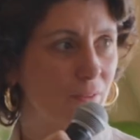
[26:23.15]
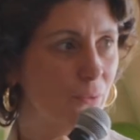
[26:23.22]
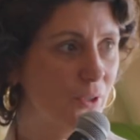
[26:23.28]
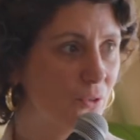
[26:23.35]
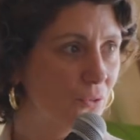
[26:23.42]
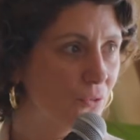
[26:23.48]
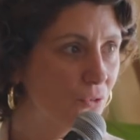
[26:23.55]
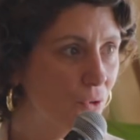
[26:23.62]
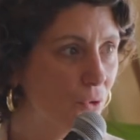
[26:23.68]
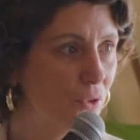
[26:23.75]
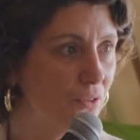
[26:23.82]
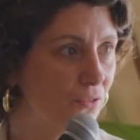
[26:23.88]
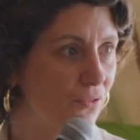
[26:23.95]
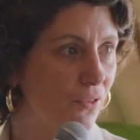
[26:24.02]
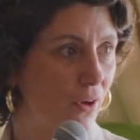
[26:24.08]
we don't know
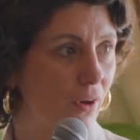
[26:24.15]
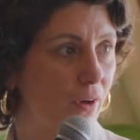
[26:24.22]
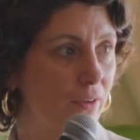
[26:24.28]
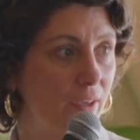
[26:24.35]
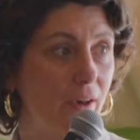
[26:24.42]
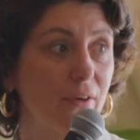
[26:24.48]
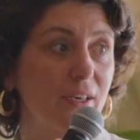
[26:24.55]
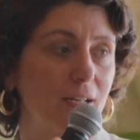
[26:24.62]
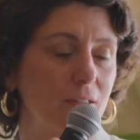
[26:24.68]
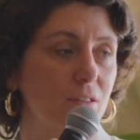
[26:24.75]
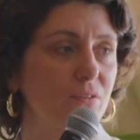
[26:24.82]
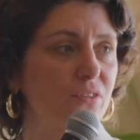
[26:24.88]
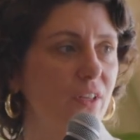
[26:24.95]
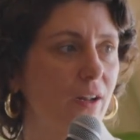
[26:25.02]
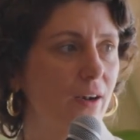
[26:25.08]
if
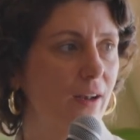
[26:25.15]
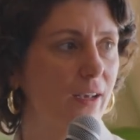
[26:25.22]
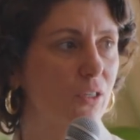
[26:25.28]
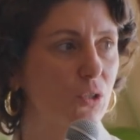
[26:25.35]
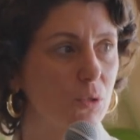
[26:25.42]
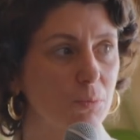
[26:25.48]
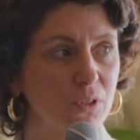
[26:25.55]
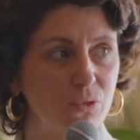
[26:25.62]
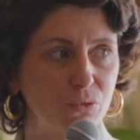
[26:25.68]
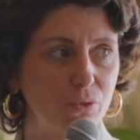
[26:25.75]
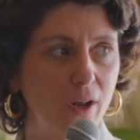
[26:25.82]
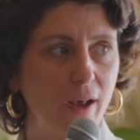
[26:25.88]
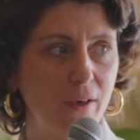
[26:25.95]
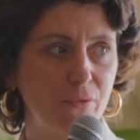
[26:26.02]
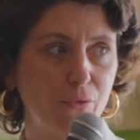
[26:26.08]
they're like coming to
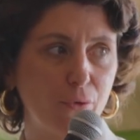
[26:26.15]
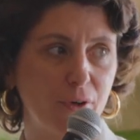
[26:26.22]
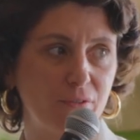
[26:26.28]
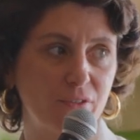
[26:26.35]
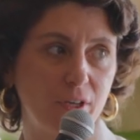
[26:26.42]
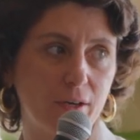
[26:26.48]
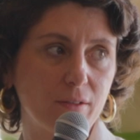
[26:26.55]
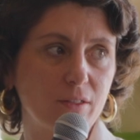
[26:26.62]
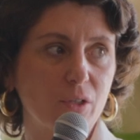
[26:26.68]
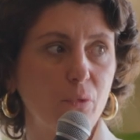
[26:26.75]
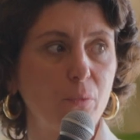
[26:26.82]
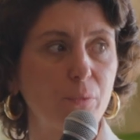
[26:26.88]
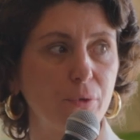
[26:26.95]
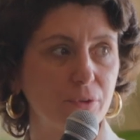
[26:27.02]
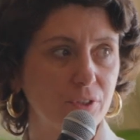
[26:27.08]
life or if they're
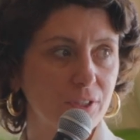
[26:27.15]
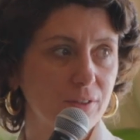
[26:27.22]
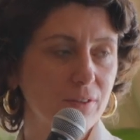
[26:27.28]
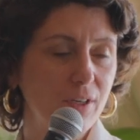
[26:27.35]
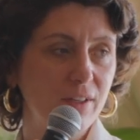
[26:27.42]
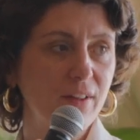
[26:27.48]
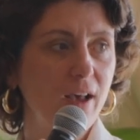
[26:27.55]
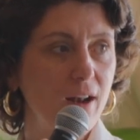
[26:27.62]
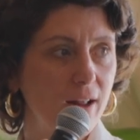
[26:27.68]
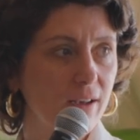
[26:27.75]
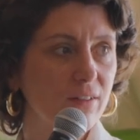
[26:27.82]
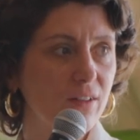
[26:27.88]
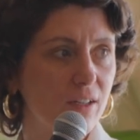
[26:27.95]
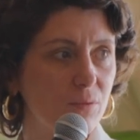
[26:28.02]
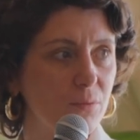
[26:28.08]
decomposing. And I
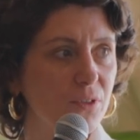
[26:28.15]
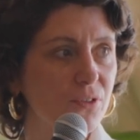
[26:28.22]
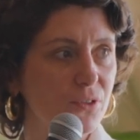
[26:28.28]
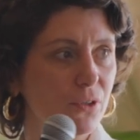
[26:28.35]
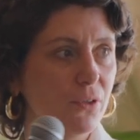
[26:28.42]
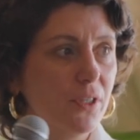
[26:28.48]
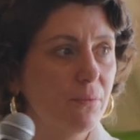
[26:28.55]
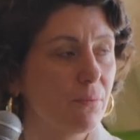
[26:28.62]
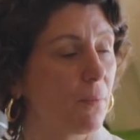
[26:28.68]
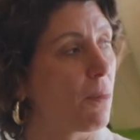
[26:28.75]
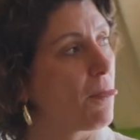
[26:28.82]
like that mystery.